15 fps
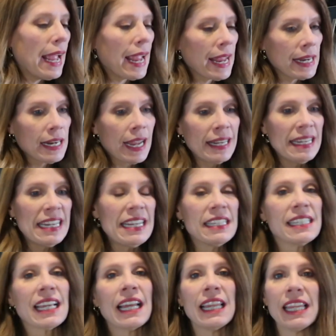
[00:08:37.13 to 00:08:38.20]
and I need
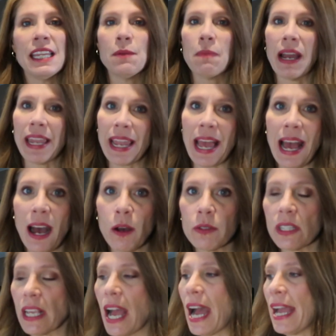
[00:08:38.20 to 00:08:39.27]
to clean my
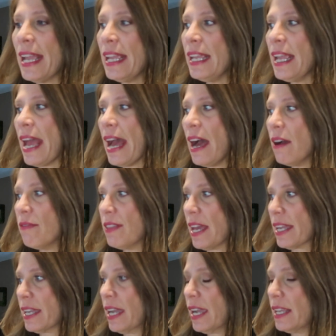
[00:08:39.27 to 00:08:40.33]
house. I have
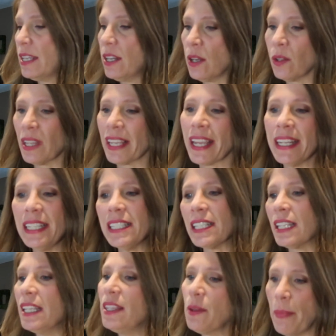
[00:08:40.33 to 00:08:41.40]
that kind, you know, like I need to
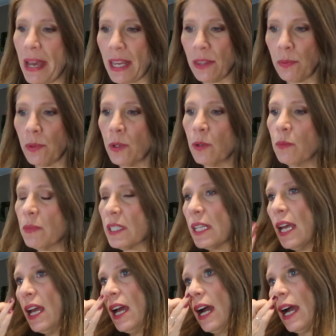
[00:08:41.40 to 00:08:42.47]
clean the bathrooms.
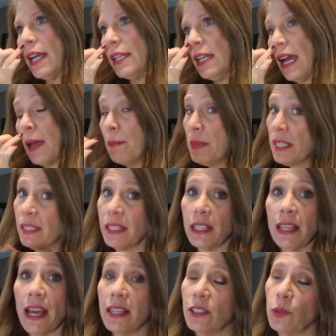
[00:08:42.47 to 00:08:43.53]
I need, I missed it
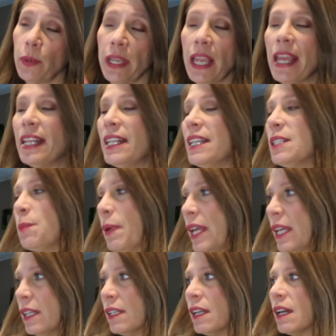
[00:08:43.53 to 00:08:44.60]
last week. It has
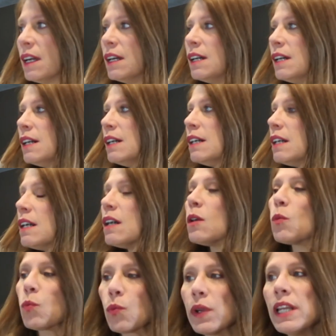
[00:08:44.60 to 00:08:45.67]
been
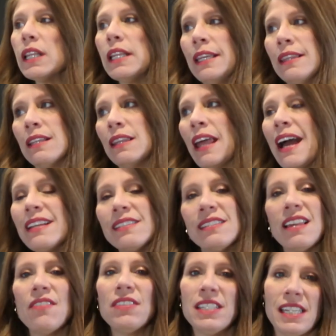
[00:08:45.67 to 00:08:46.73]
really, the last
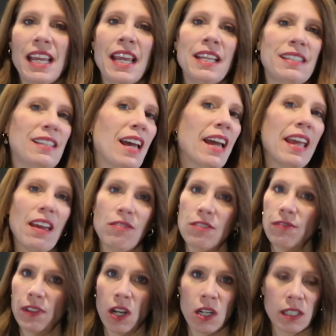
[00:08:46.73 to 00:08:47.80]
seven days, I
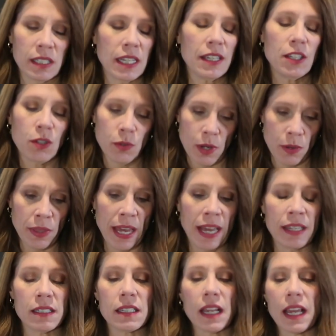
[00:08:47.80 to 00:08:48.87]
haven't vlogged, you know
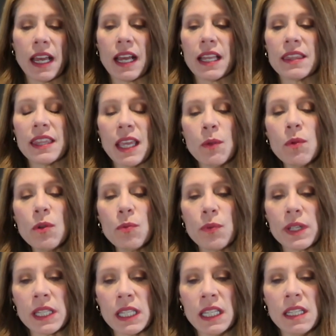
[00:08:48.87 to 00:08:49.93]
that. They were
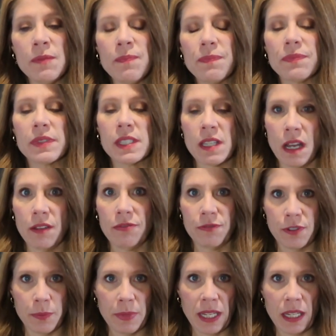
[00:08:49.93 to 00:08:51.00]
really tough
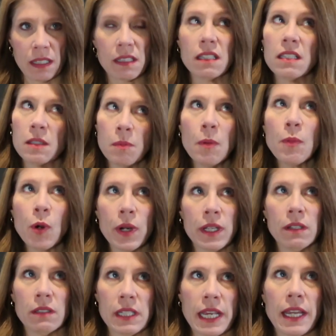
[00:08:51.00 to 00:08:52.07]
for me since
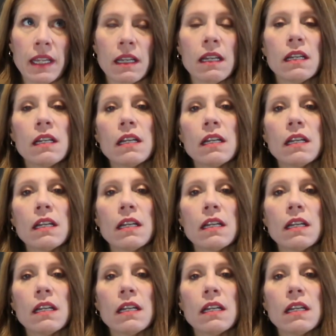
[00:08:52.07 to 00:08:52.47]
Memorial Day,